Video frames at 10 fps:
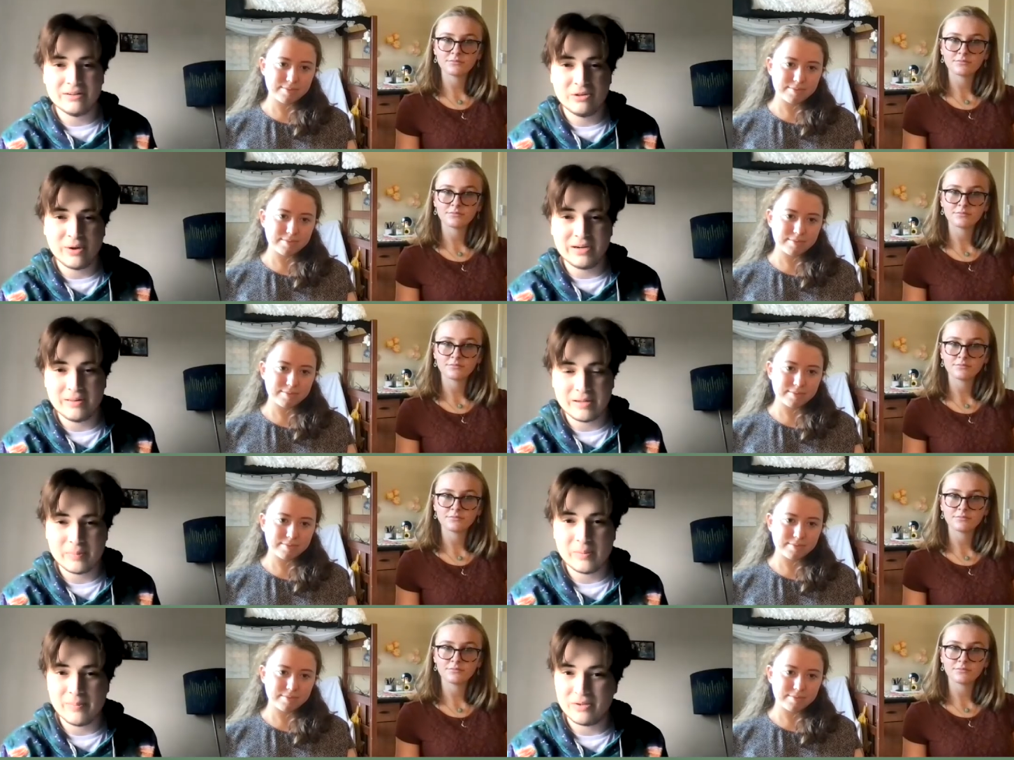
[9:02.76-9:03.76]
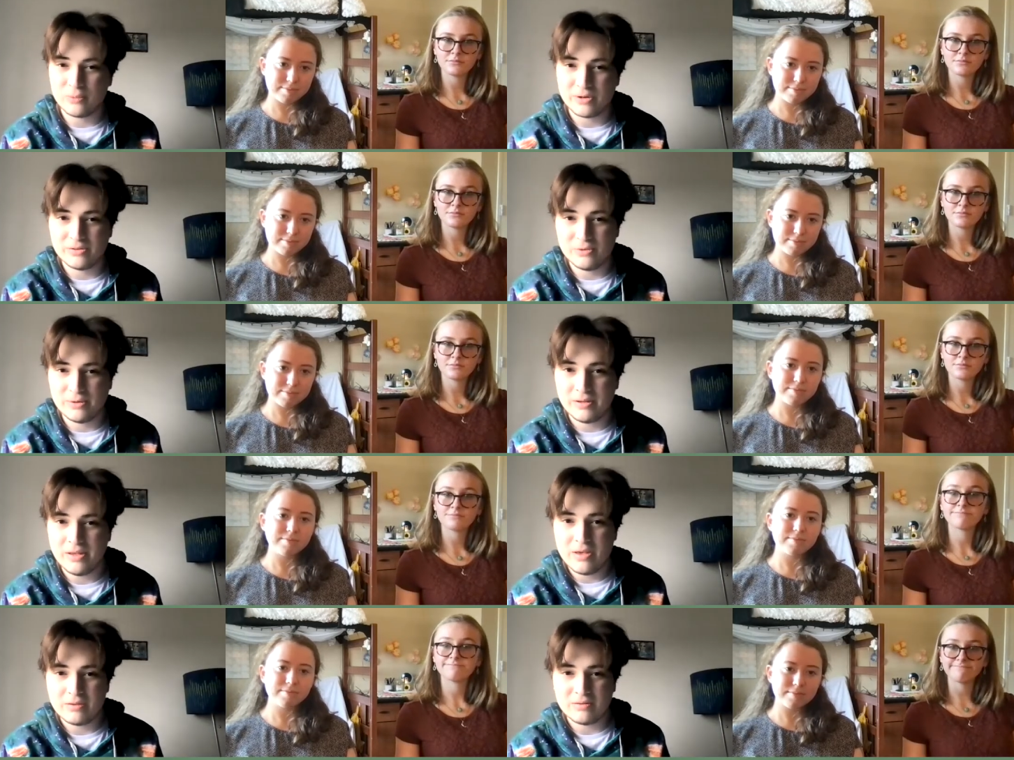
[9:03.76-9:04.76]
Speaker 1: to do, I need to like put my best work into it.
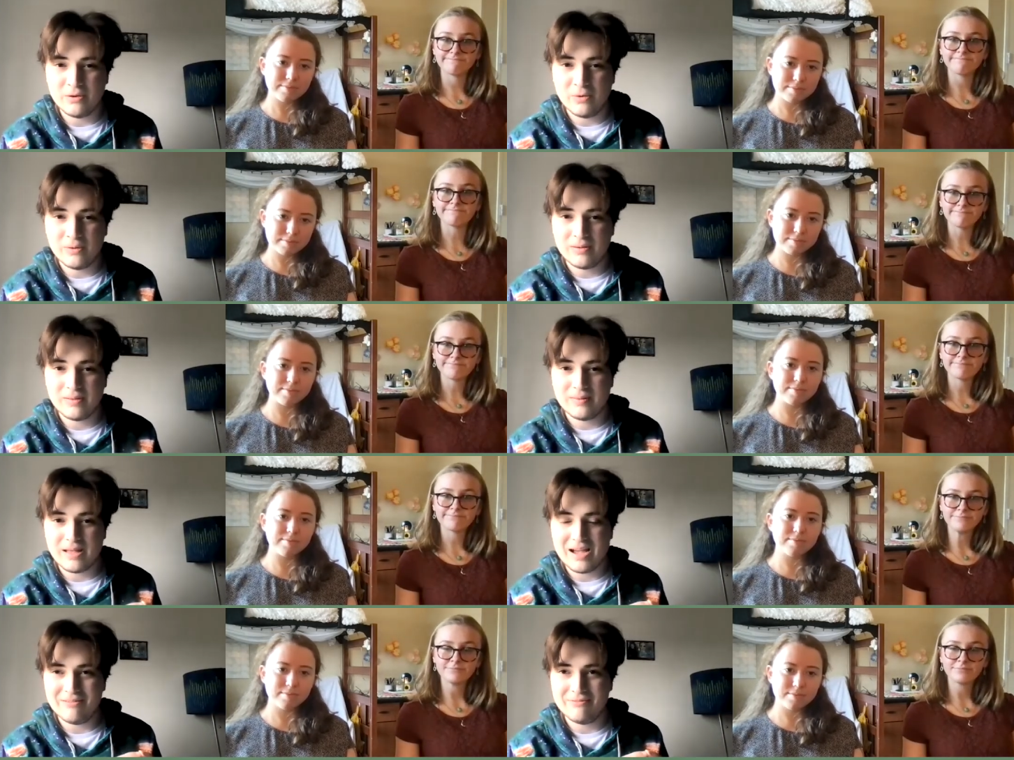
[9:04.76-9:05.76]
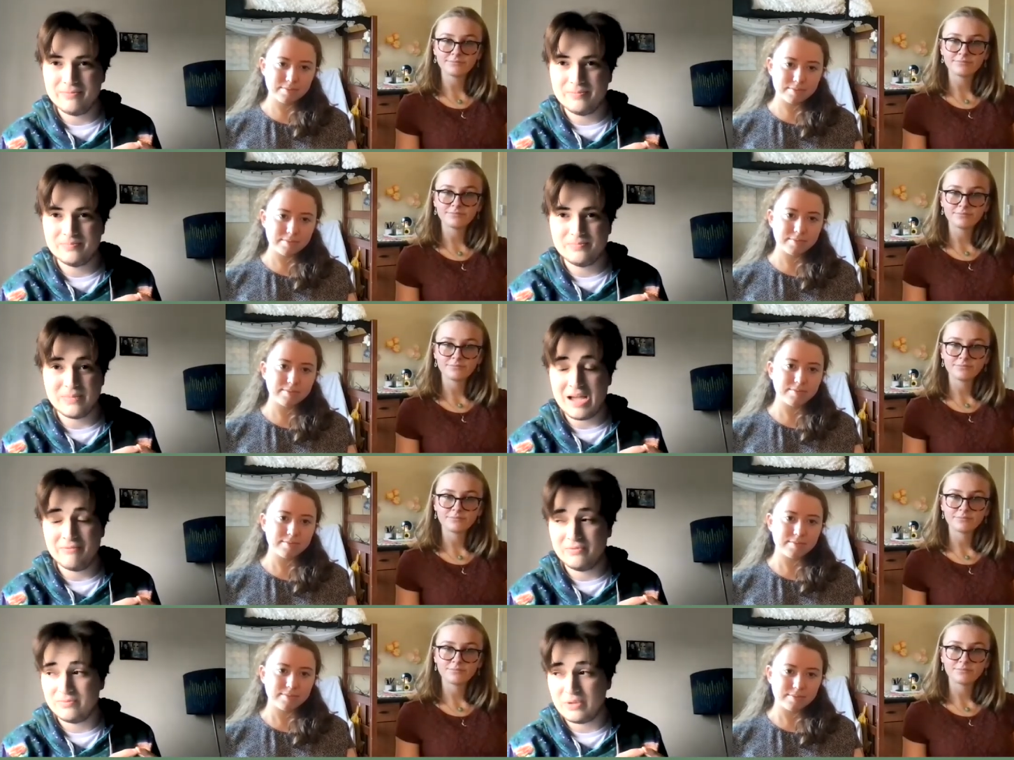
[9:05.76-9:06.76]
So I've, I've
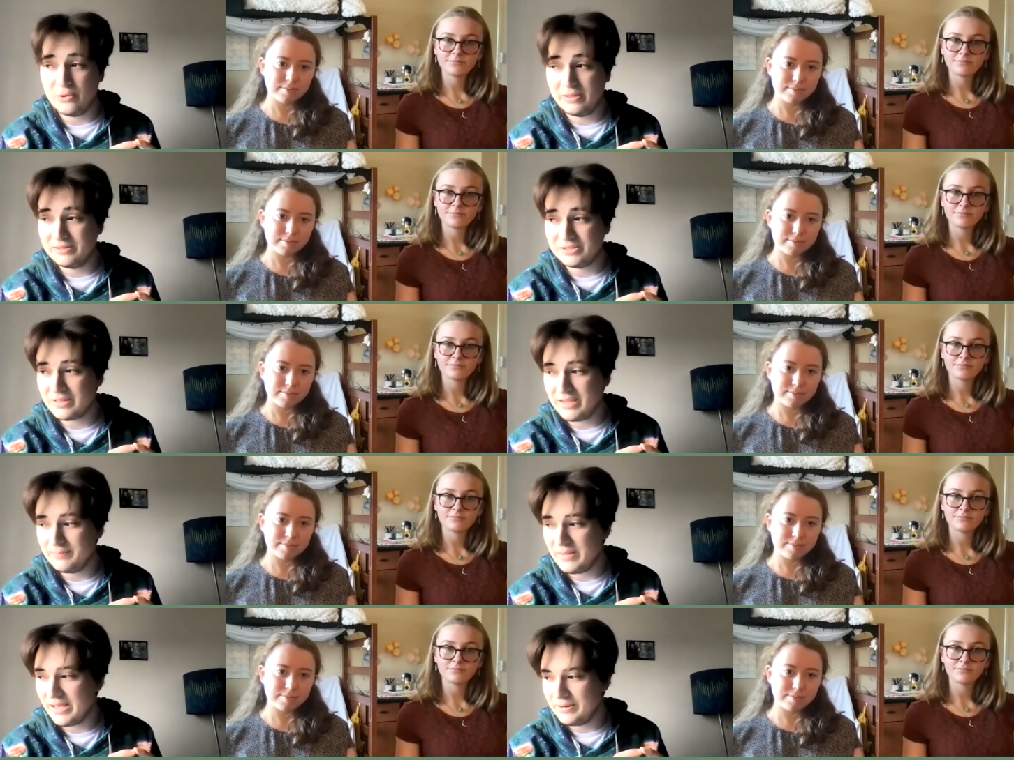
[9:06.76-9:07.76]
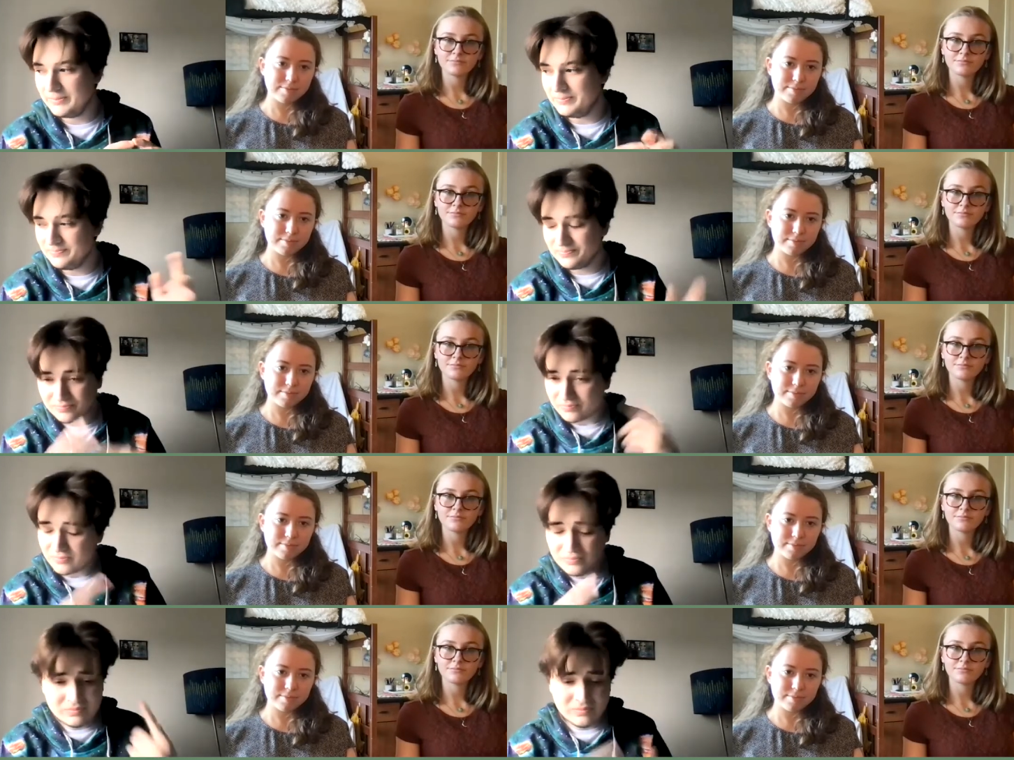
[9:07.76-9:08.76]
totally just like had a
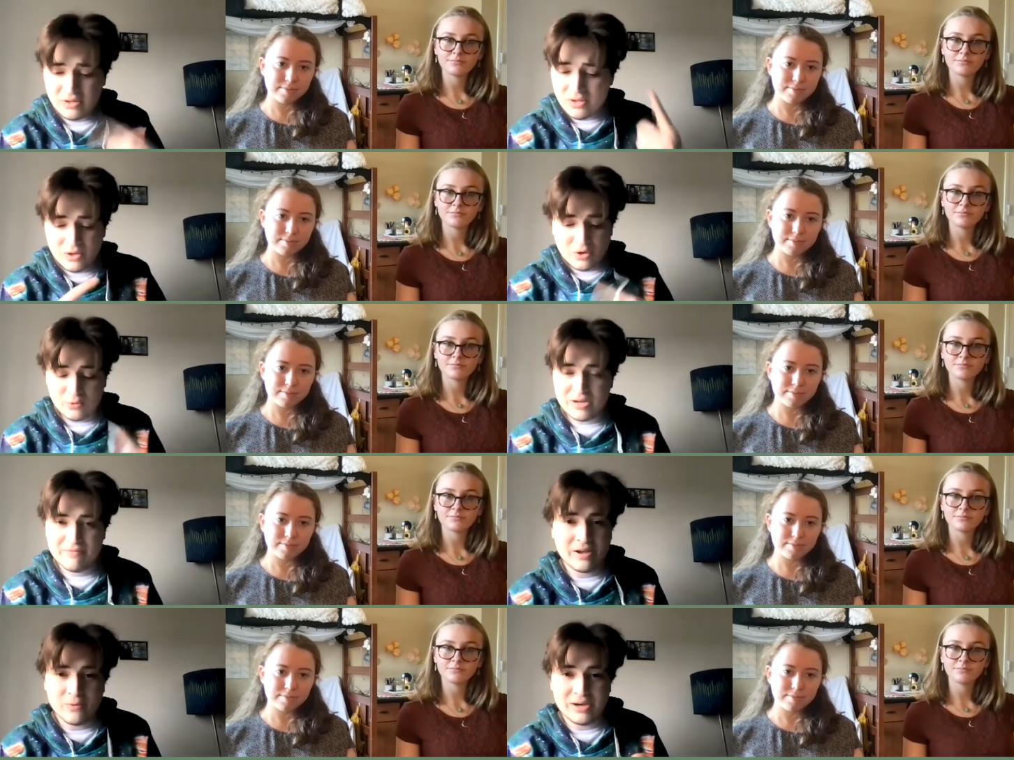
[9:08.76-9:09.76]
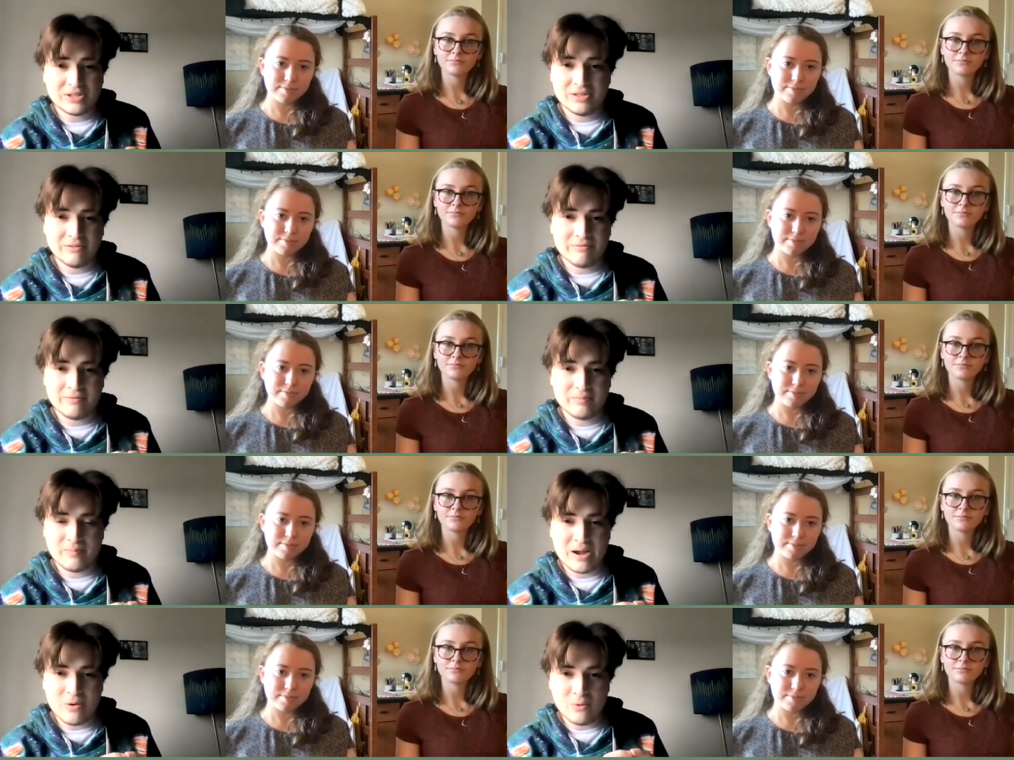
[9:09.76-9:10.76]
reevaluation of
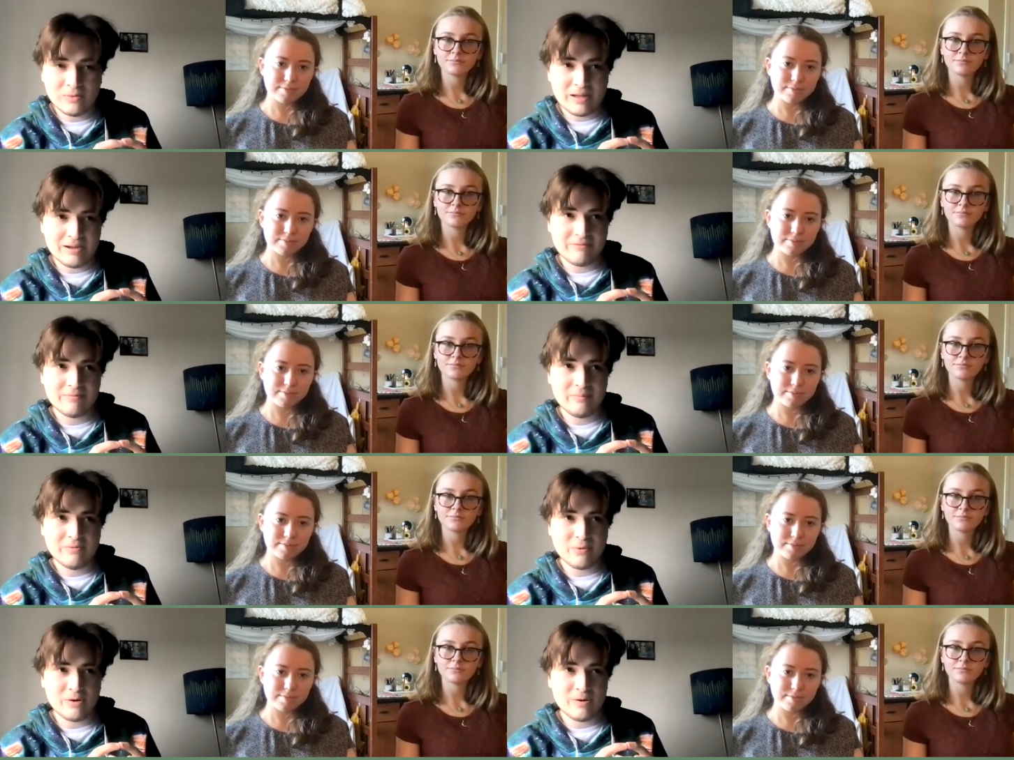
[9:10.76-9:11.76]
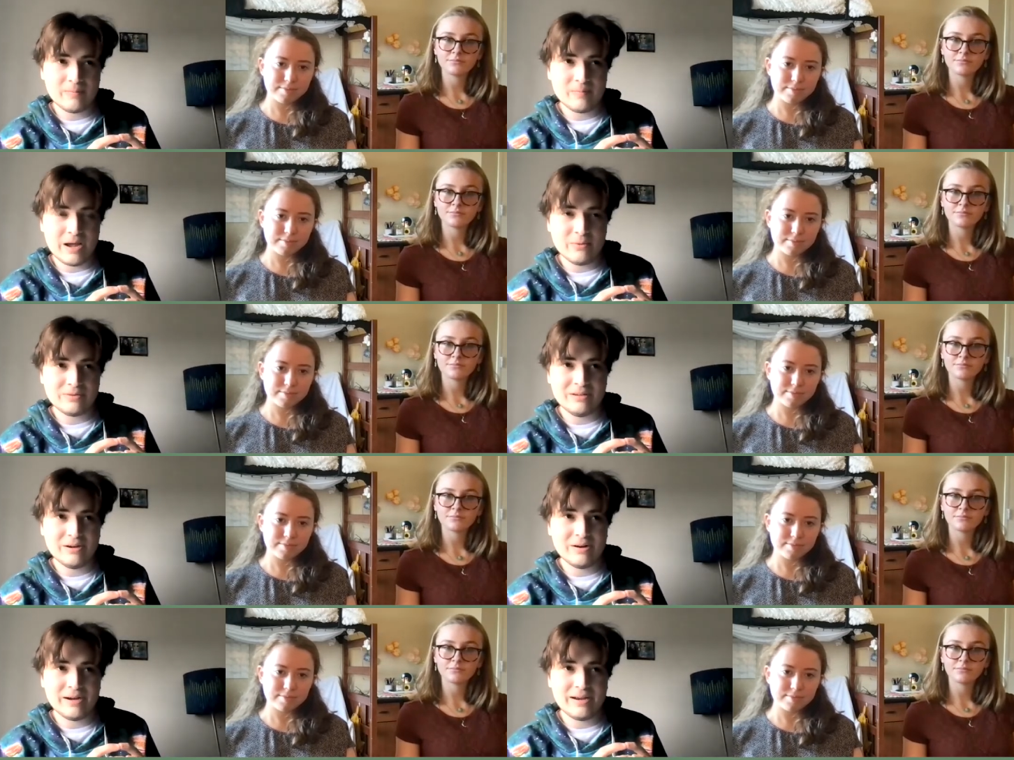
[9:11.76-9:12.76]
my old life before I was
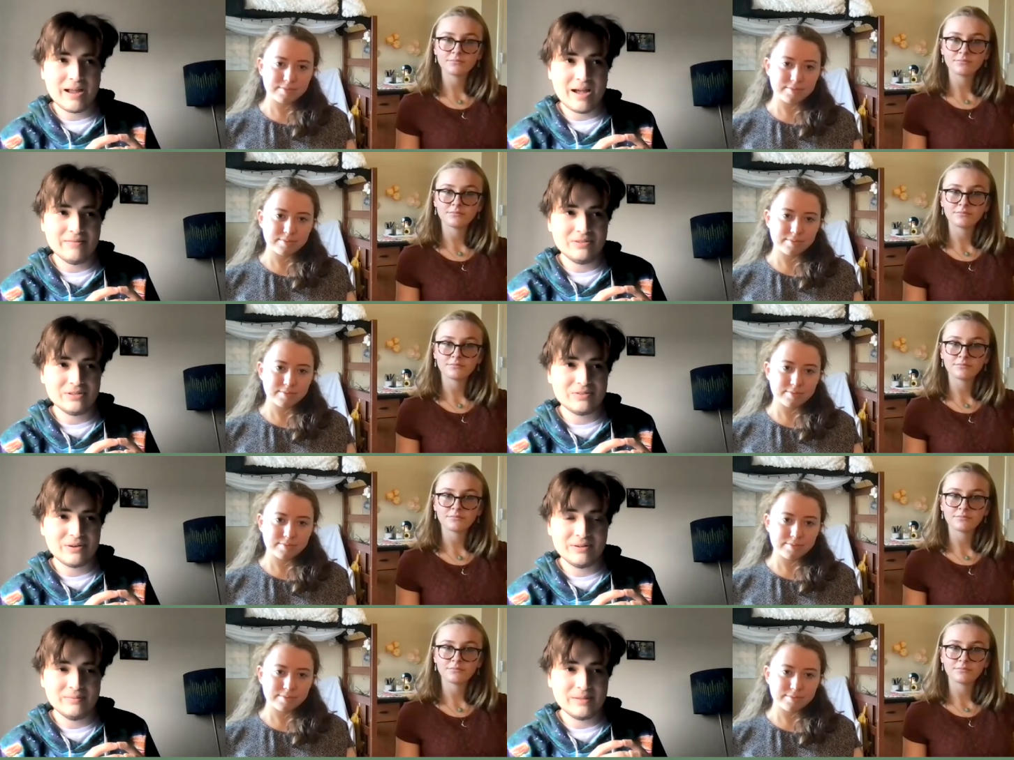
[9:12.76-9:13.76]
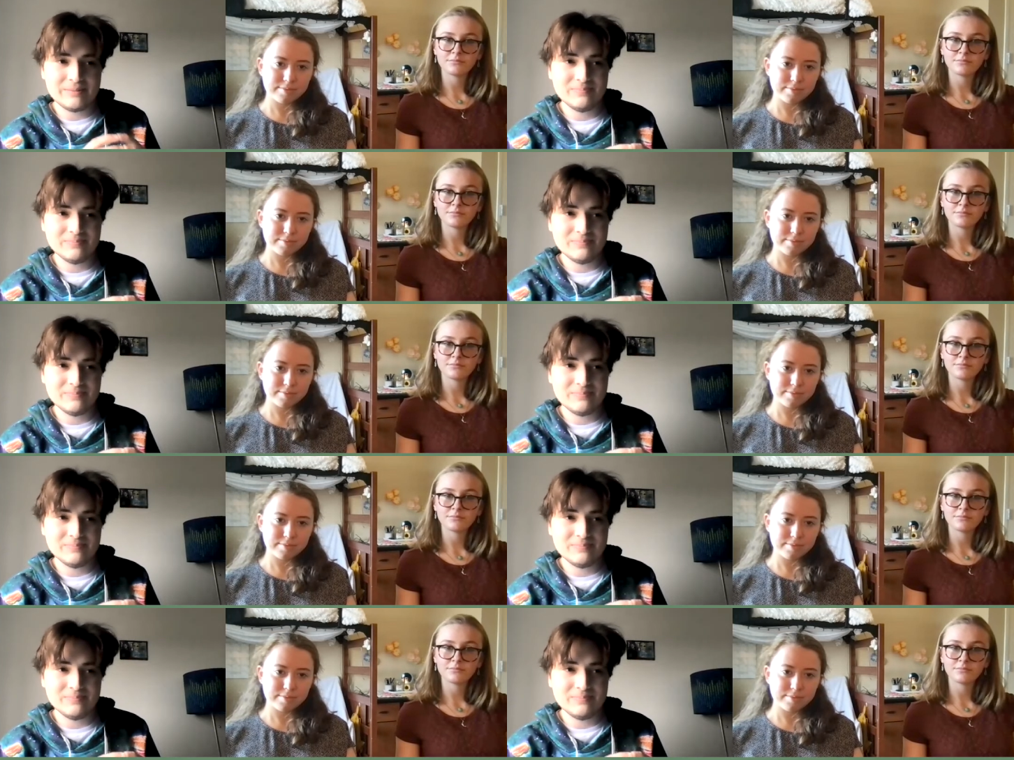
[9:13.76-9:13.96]
here. And I've just started like